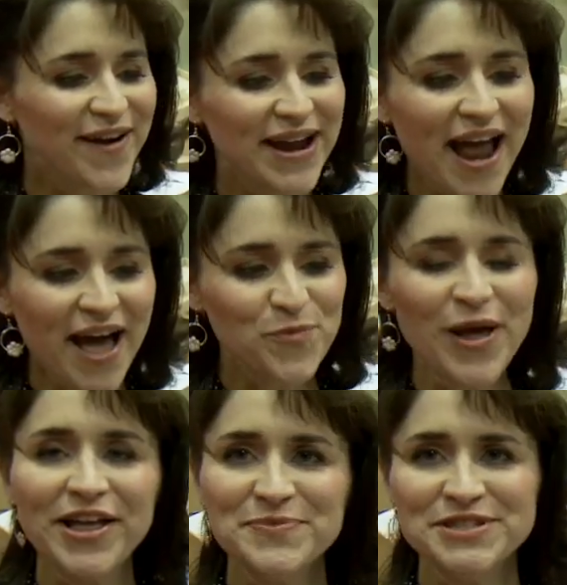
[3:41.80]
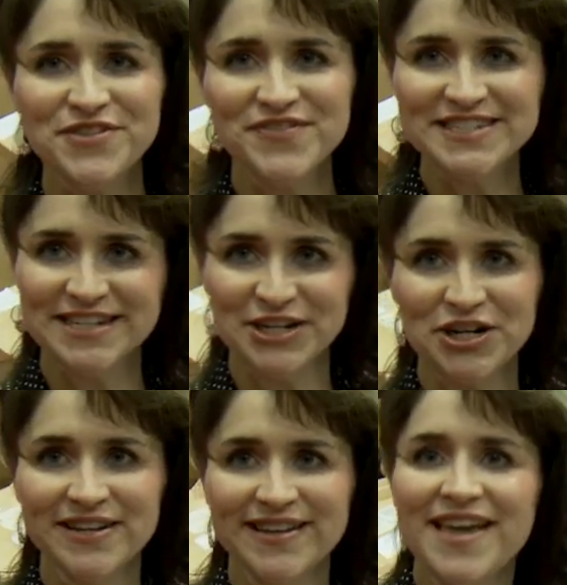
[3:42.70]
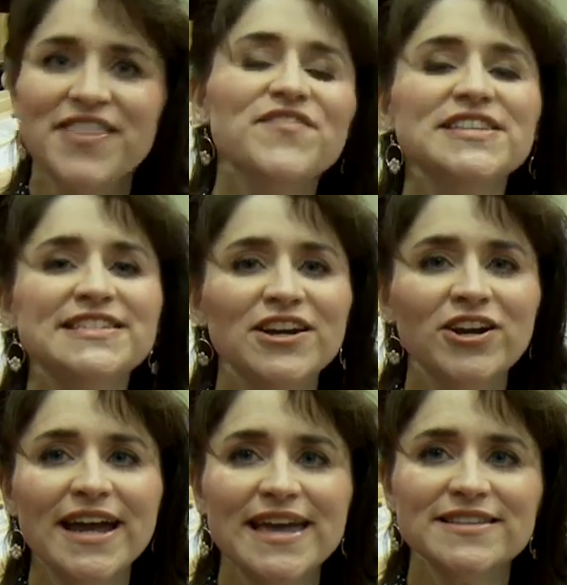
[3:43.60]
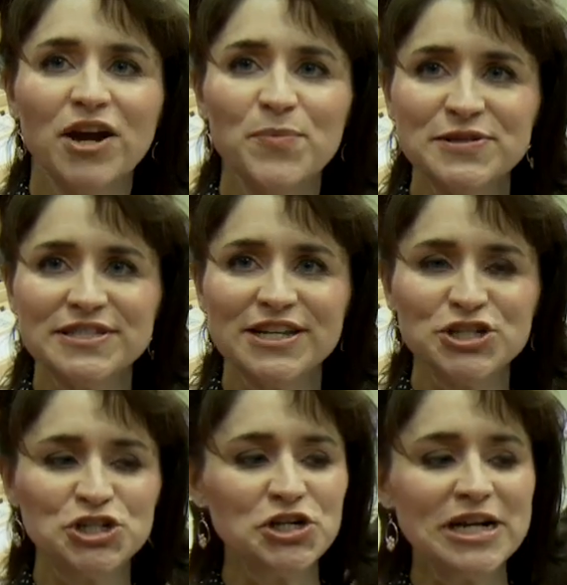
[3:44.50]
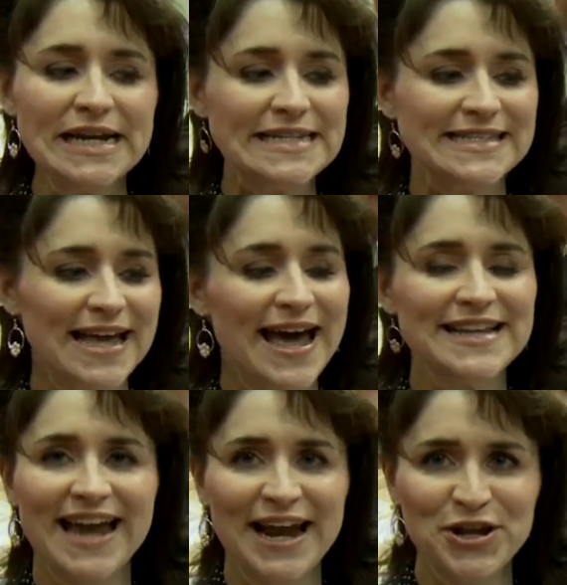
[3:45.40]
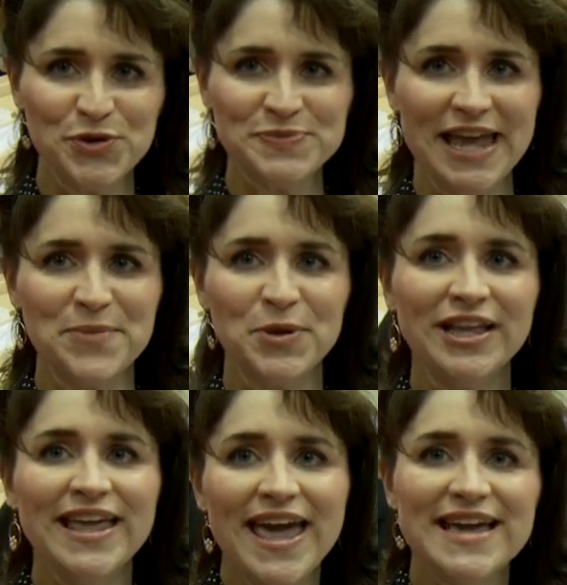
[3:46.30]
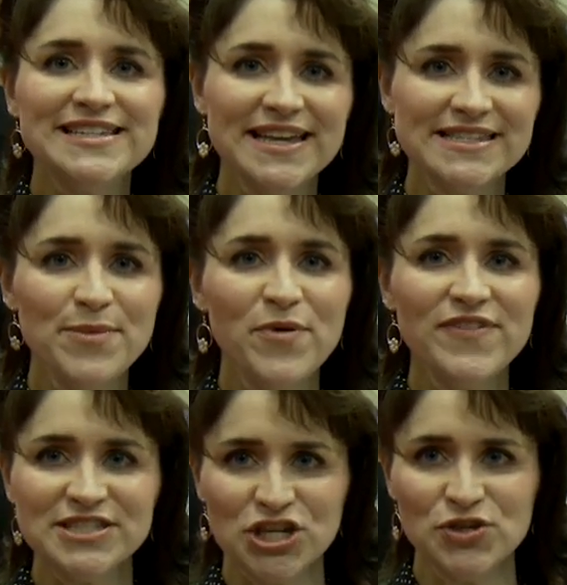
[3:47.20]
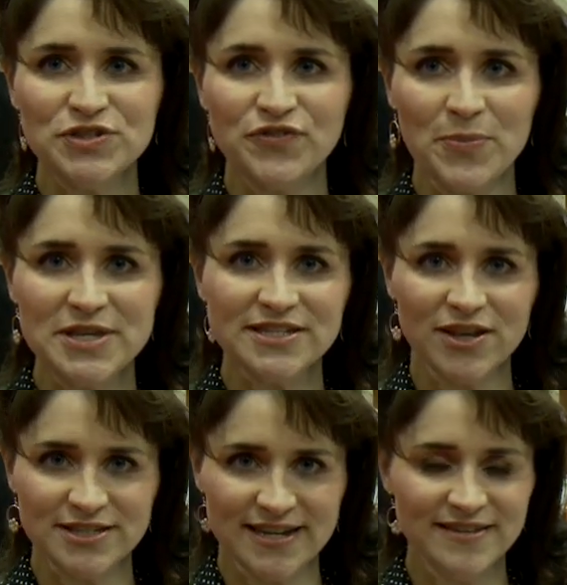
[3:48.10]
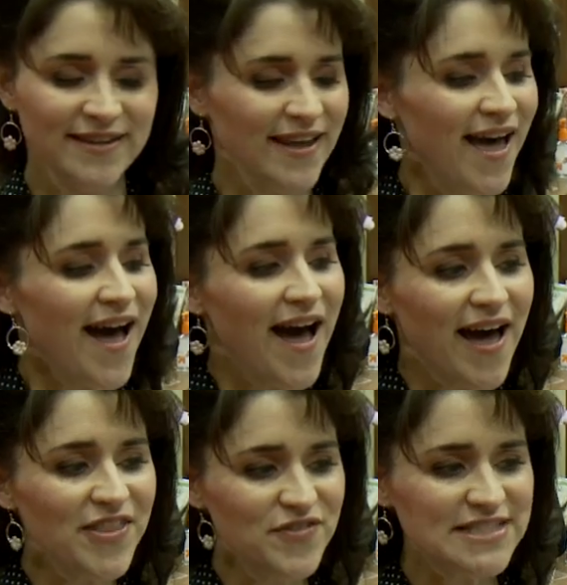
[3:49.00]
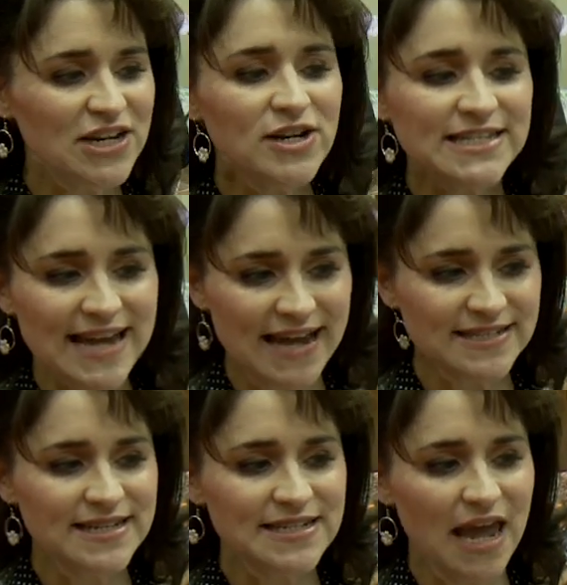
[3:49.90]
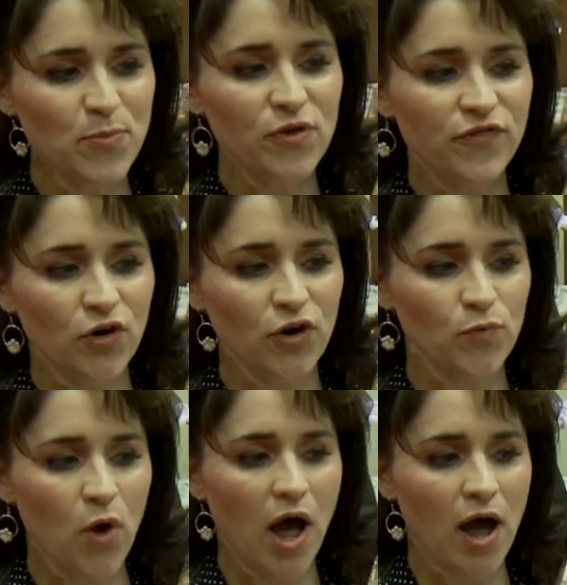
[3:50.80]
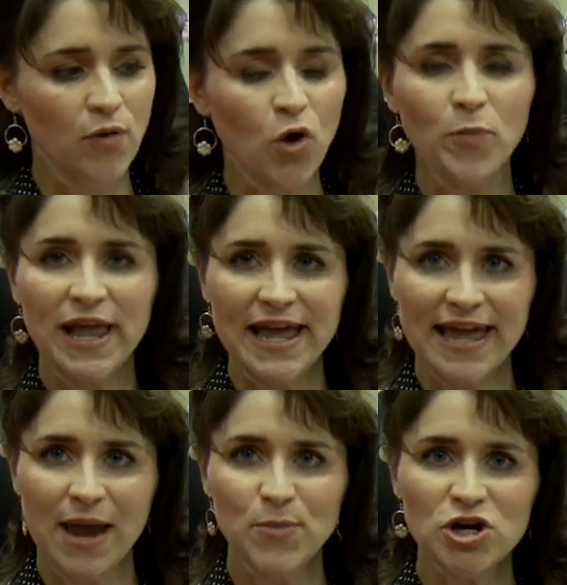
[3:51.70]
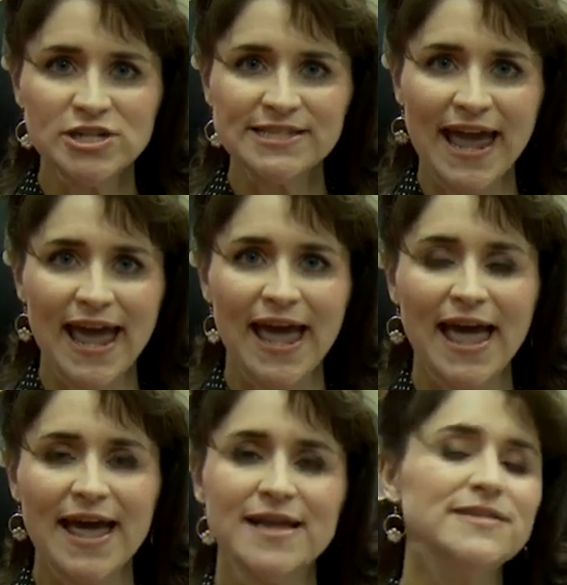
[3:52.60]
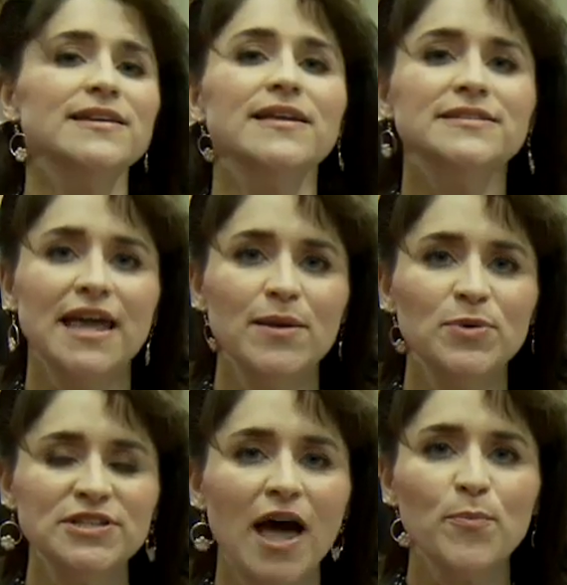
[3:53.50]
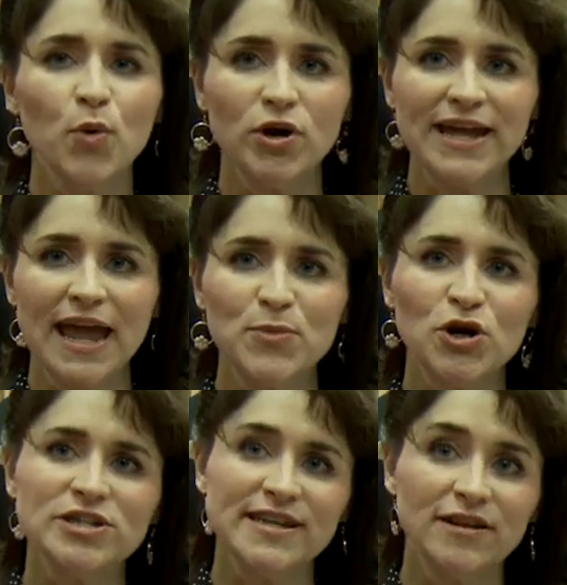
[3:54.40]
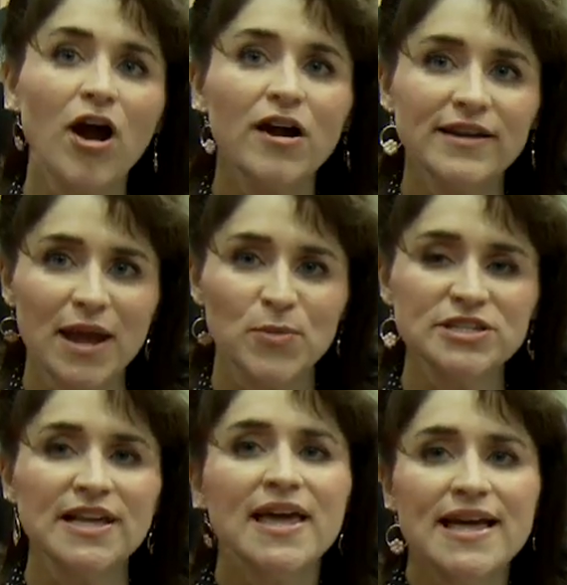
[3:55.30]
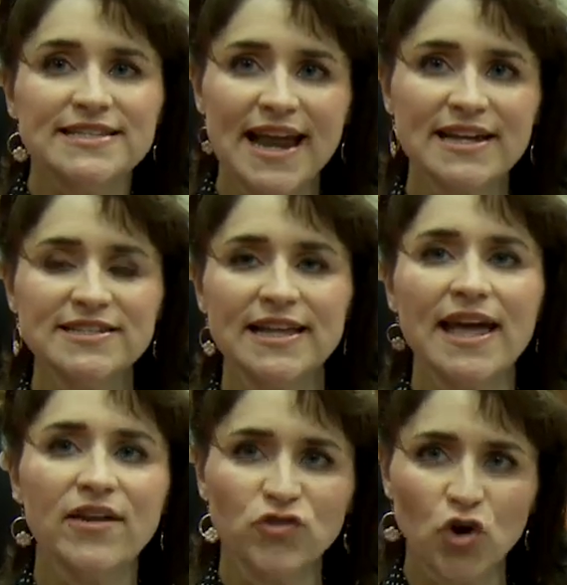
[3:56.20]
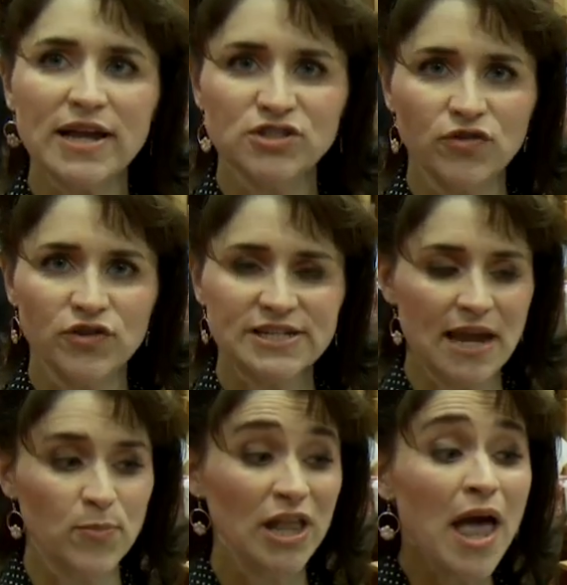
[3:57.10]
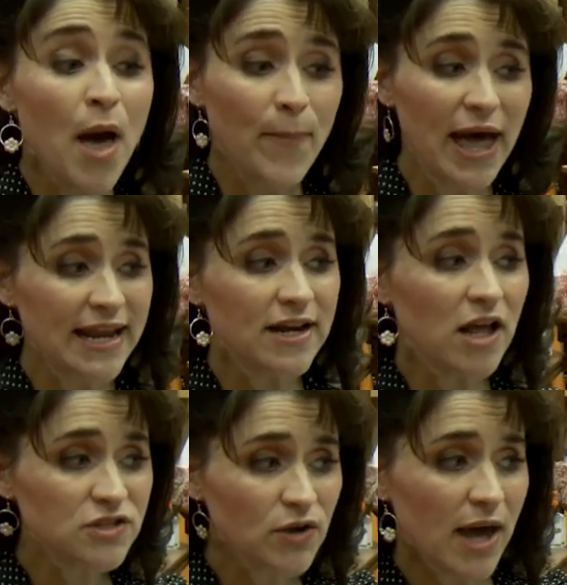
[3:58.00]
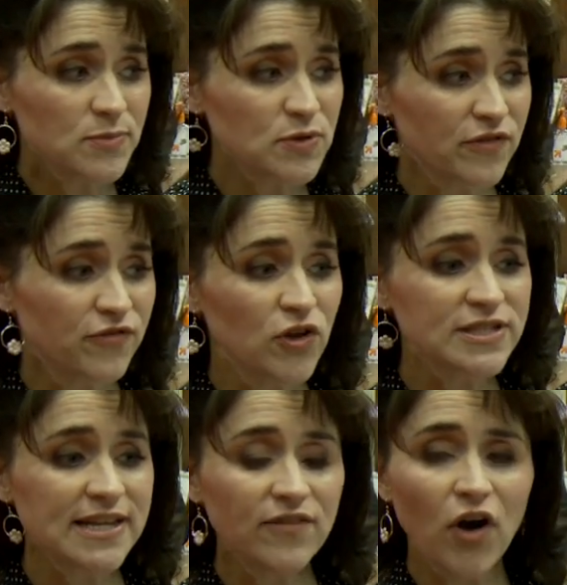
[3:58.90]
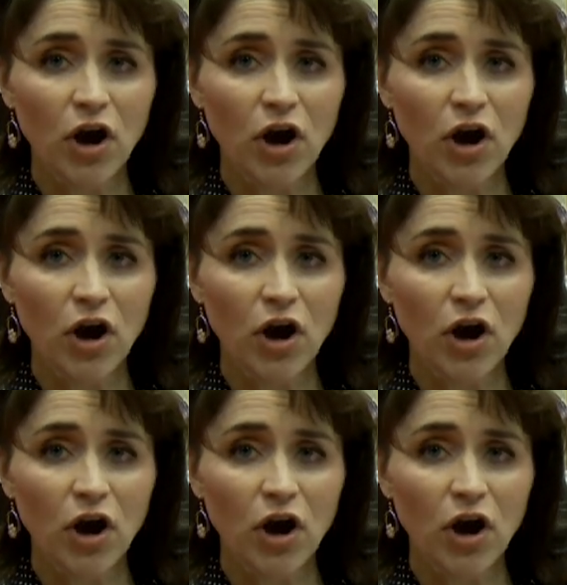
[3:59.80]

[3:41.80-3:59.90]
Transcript: right, uh, welcome to the Vizier. The Vizier is our most luxurious uh, dining room table. It takes some of its cues from the Sultan. Uh, the Vizier is an excellent table for uh, role-playing gamers and tabletop board gamers and card gamers. It's an excellent kind of crossover table, but it also comes with a full set of